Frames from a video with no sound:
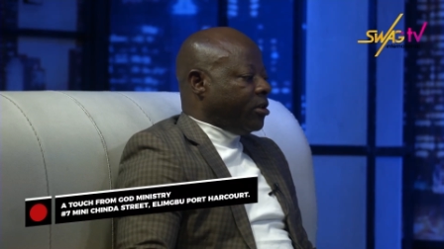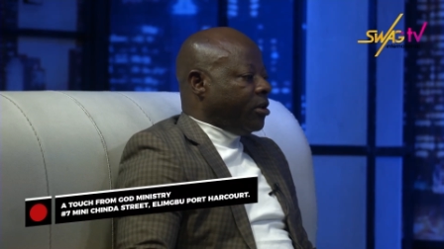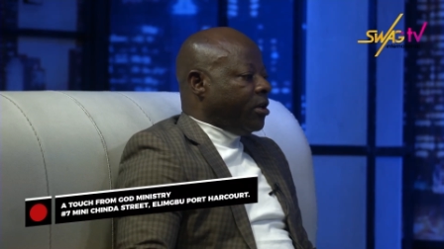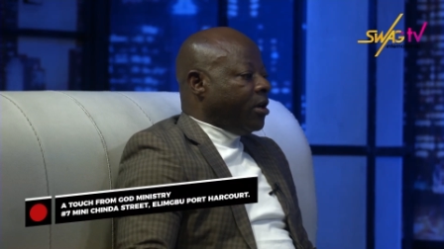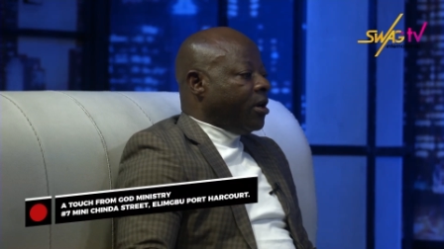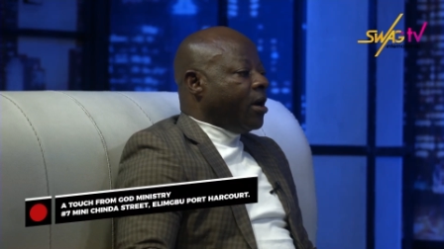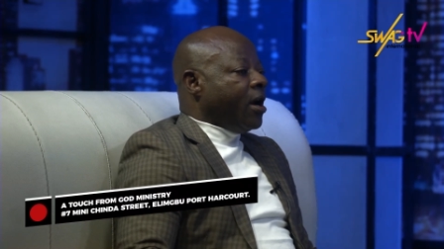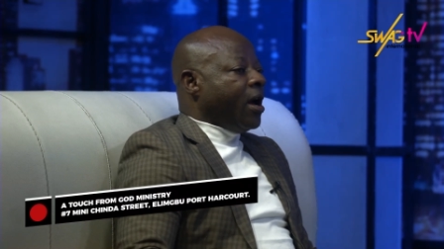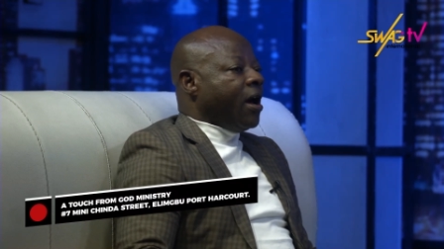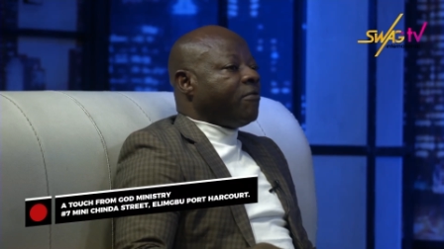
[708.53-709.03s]

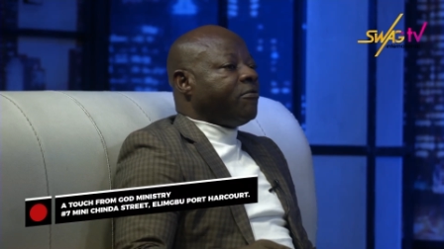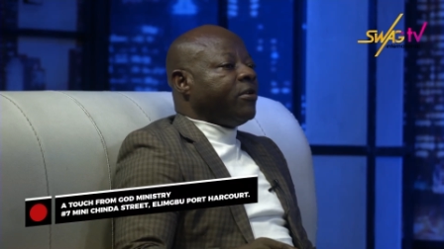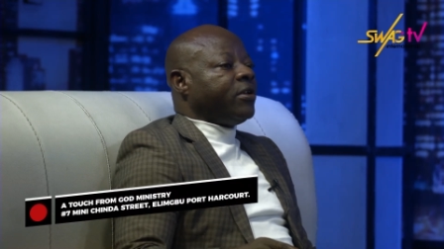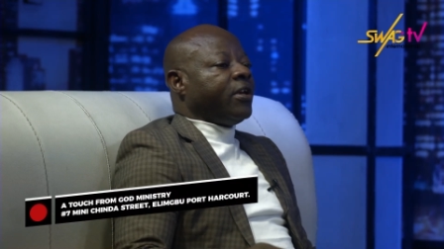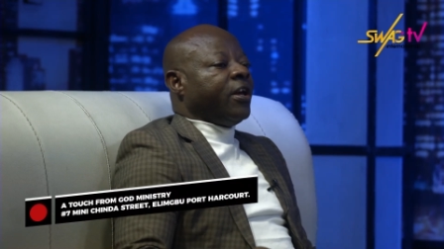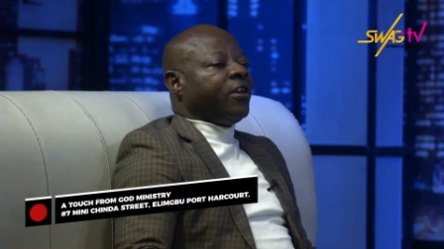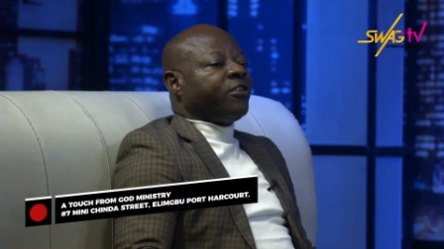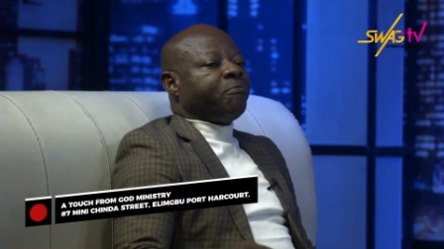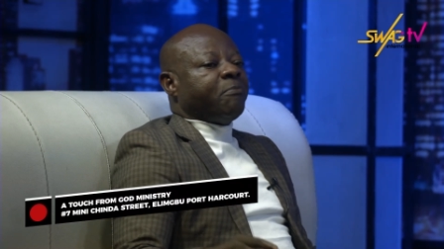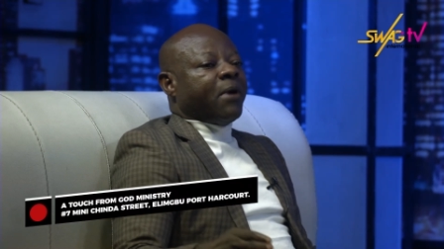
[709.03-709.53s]
Okay.
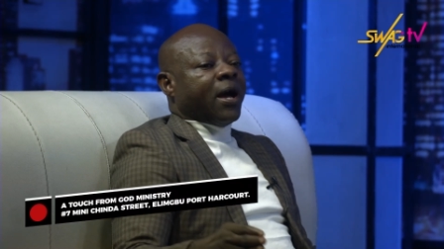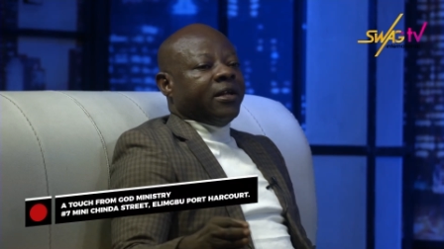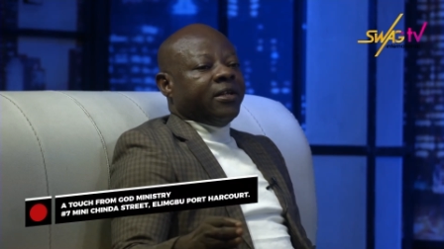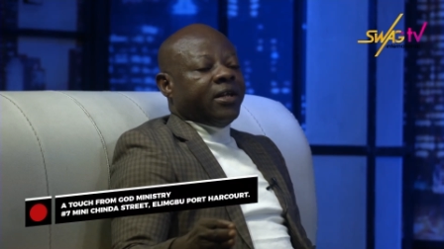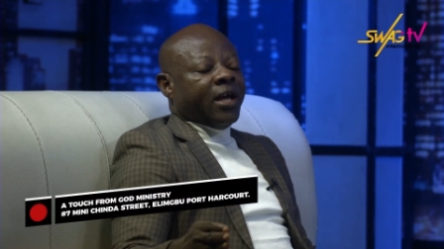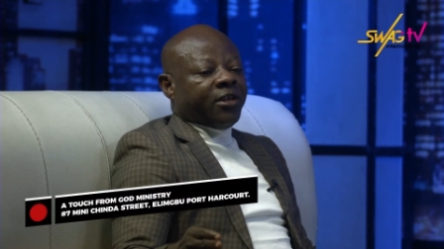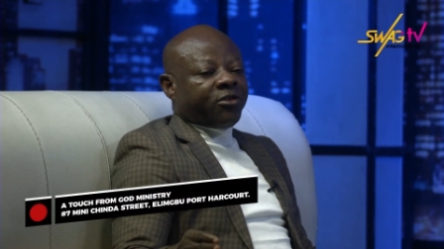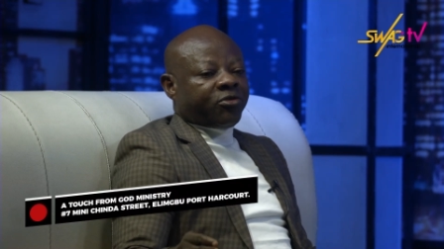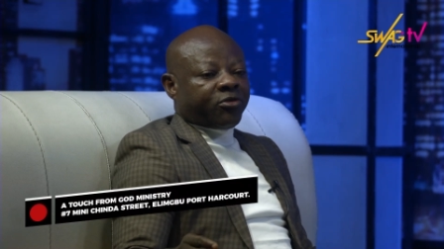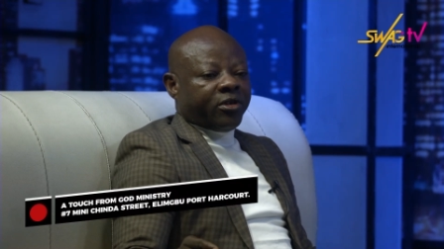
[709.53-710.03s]
Everything is
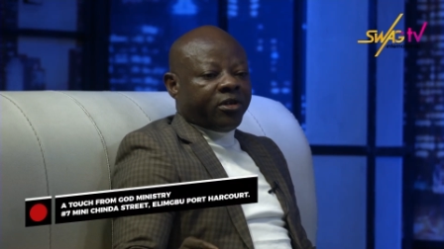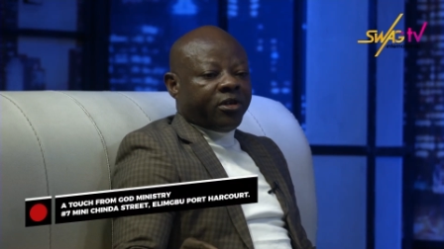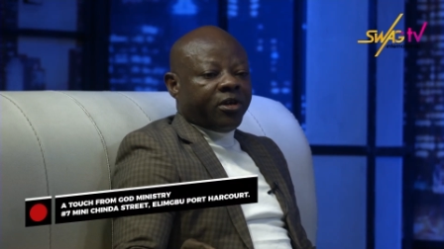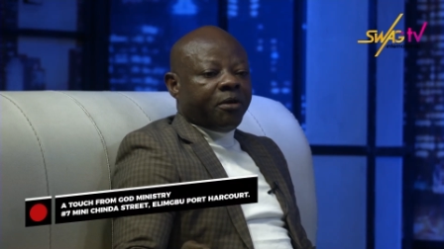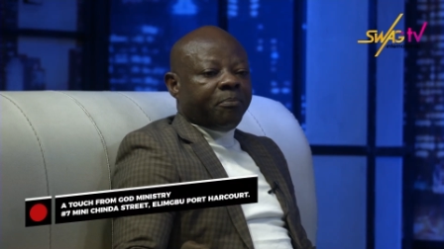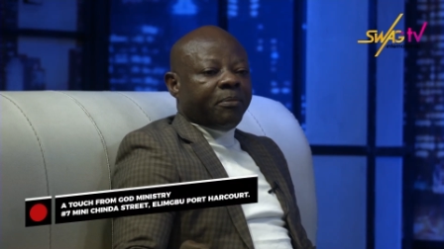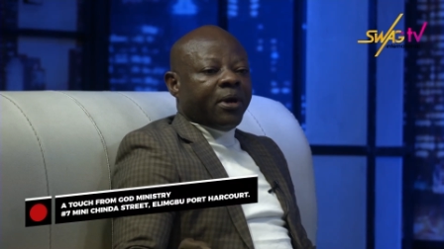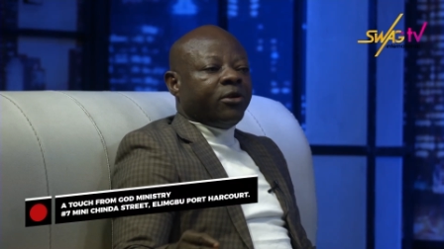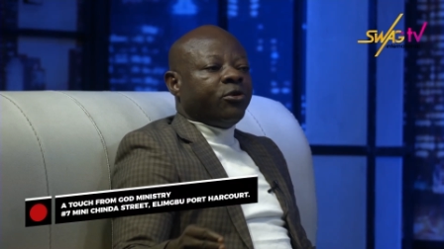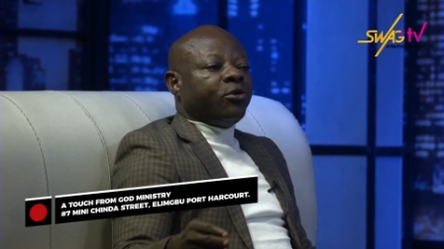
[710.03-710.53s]
mandatory,
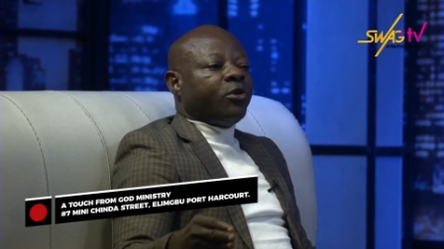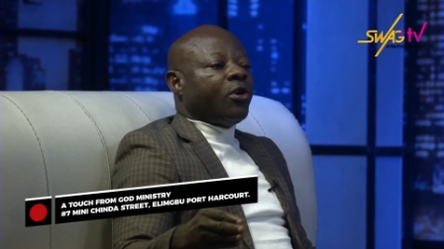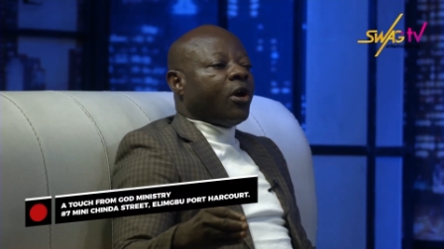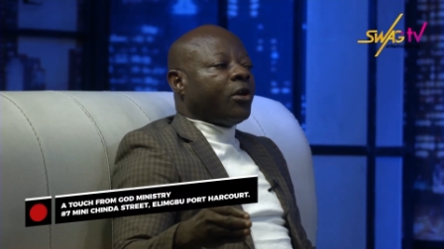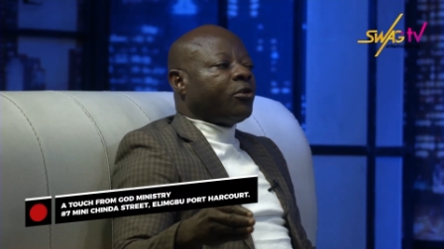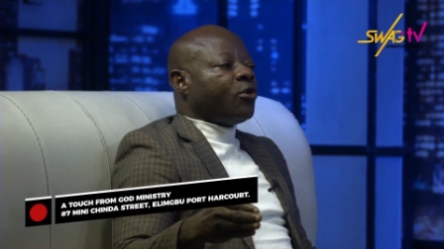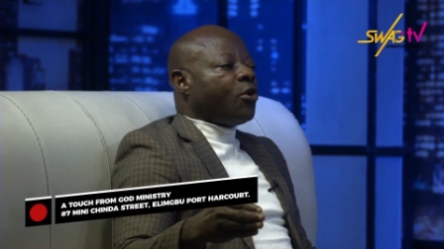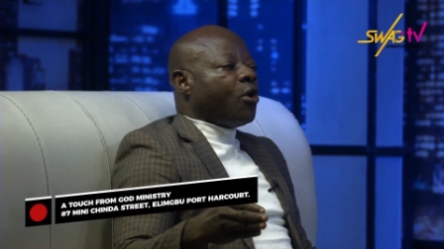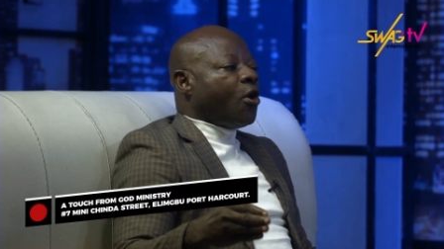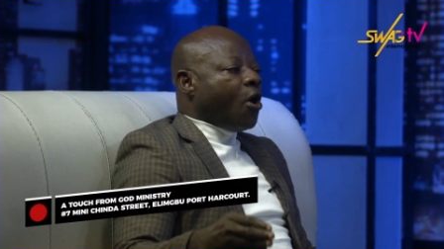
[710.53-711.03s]
but
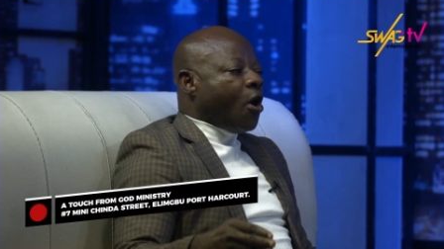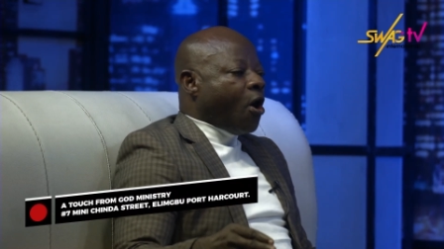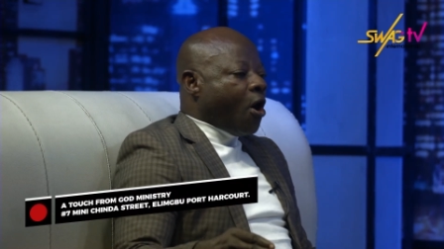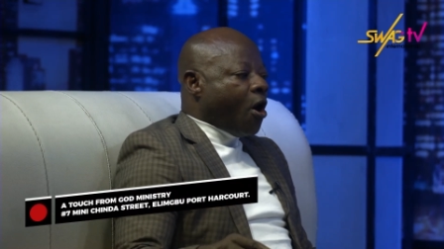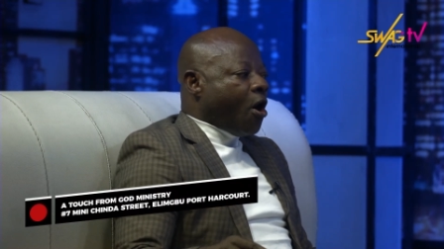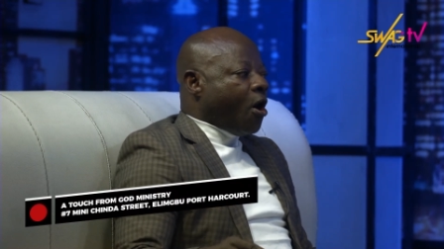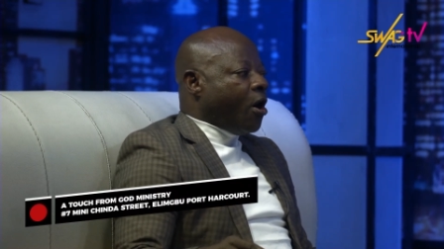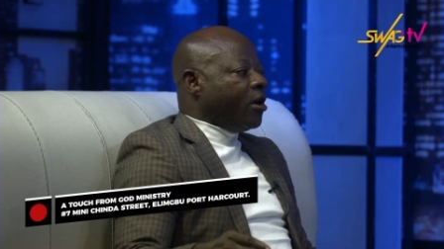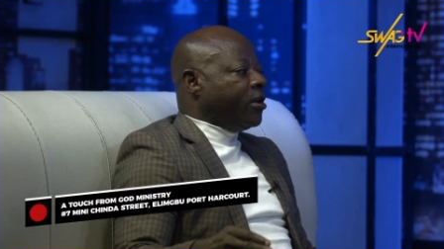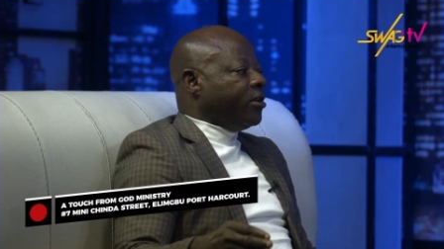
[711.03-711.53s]
not
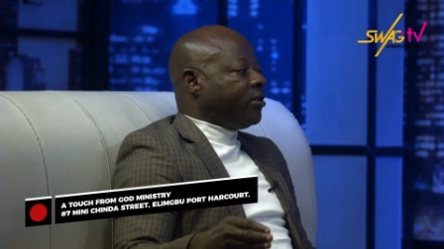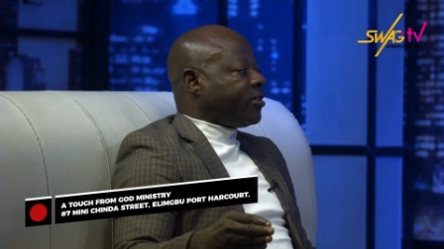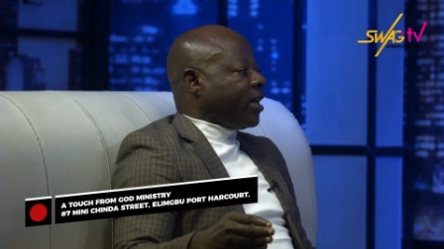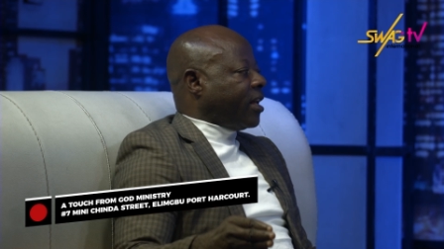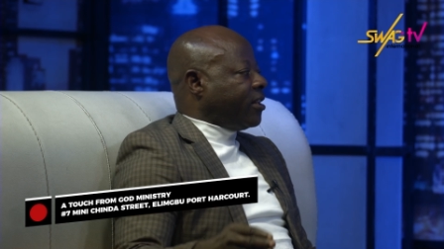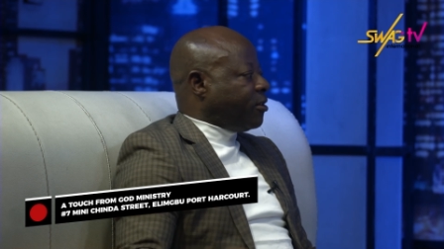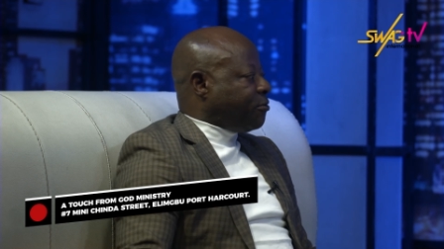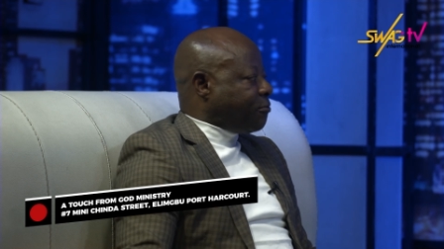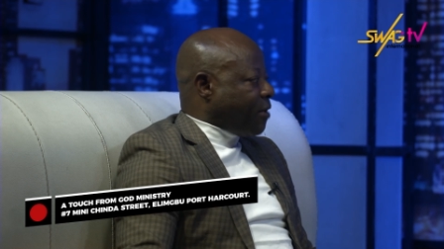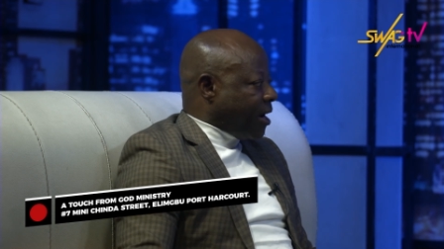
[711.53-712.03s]
all is
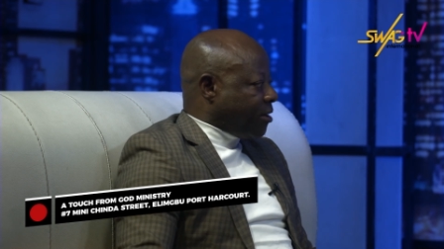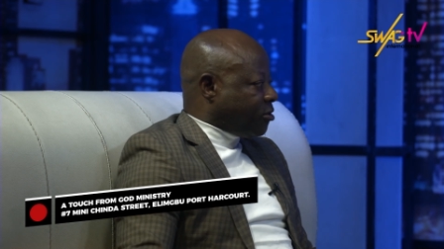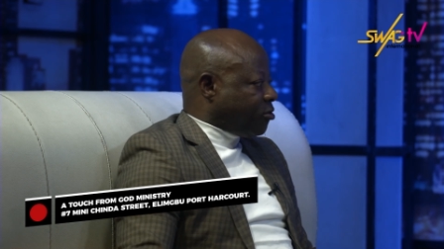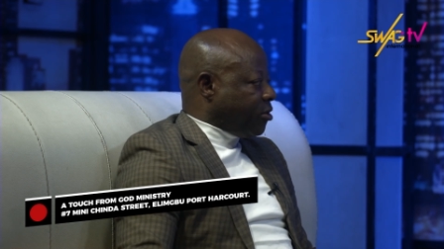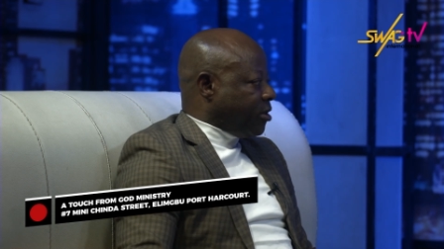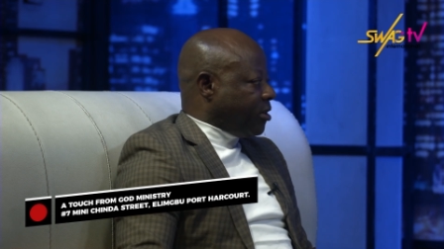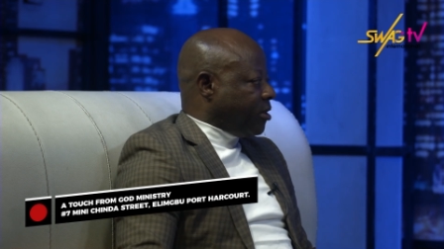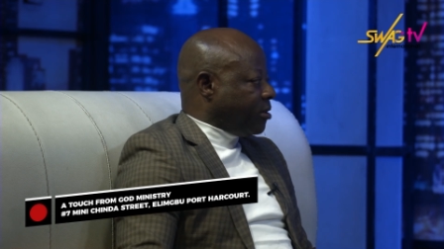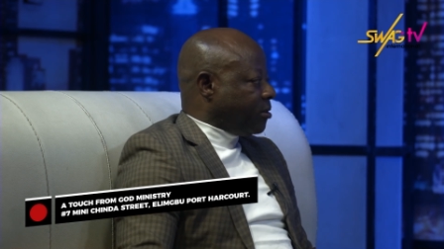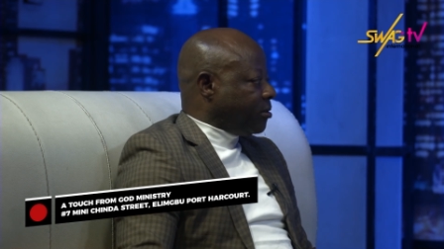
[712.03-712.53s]

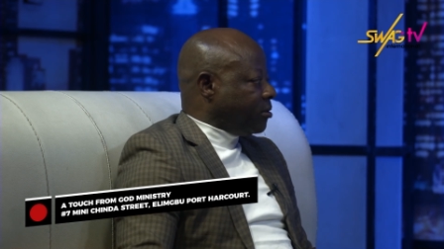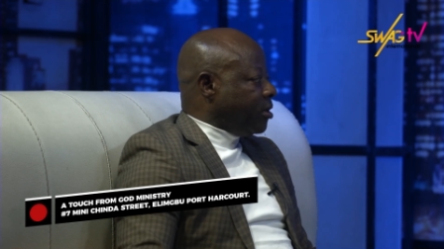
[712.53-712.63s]
satisfactory.